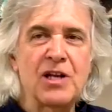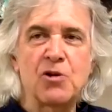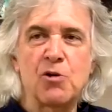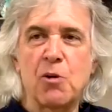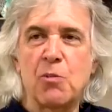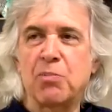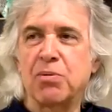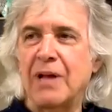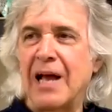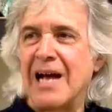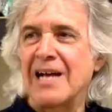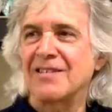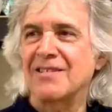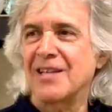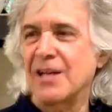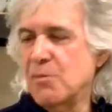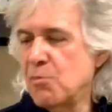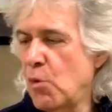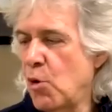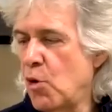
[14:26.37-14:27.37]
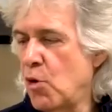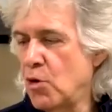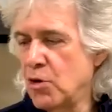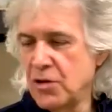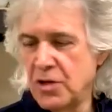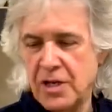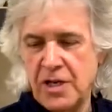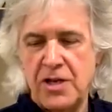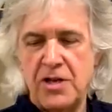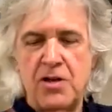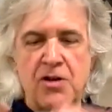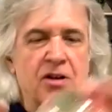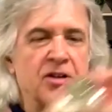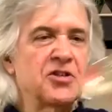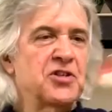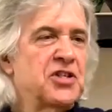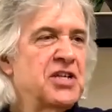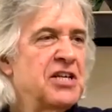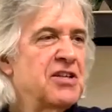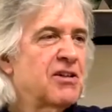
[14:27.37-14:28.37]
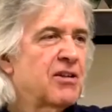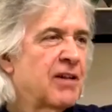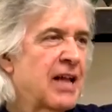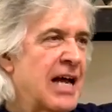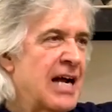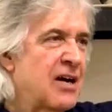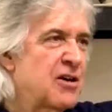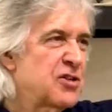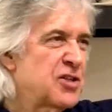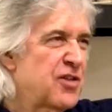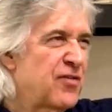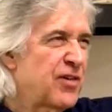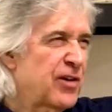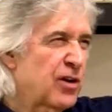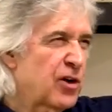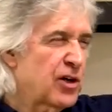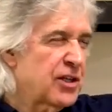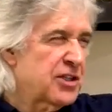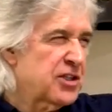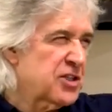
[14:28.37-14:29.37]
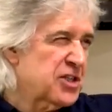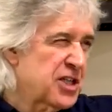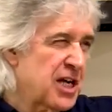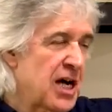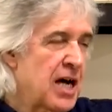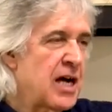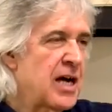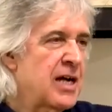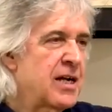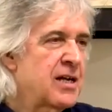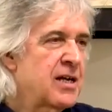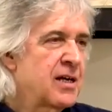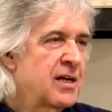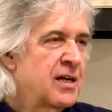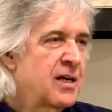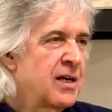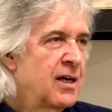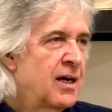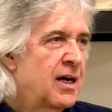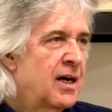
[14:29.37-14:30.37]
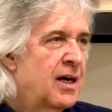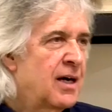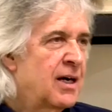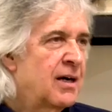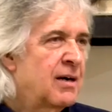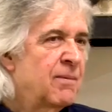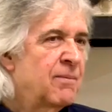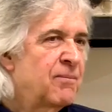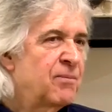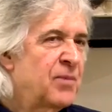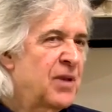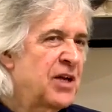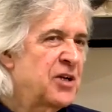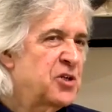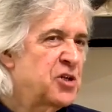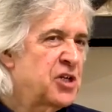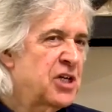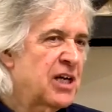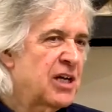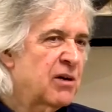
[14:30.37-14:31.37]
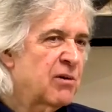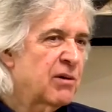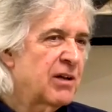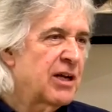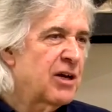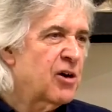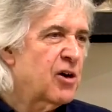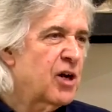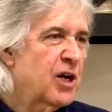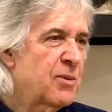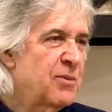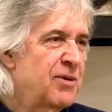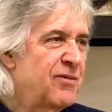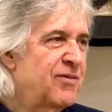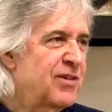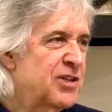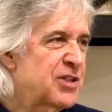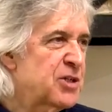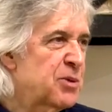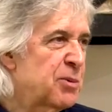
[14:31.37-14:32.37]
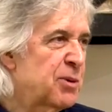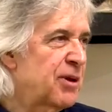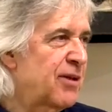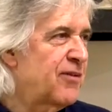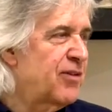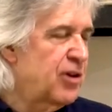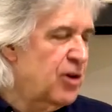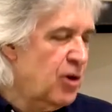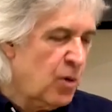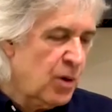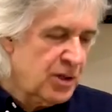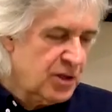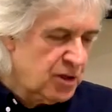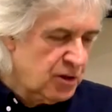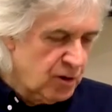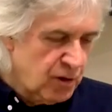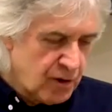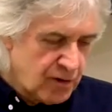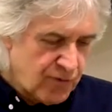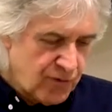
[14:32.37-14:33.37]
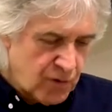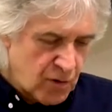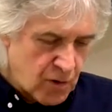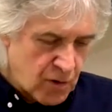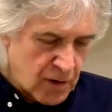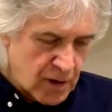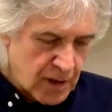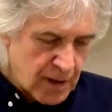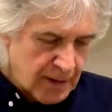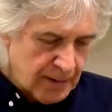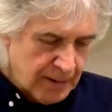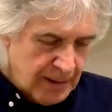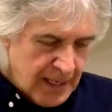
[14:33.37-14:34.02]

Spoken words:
into a plastic mold. You can see the layers if you look at the side. They generally are going to be visible if you know what to look for,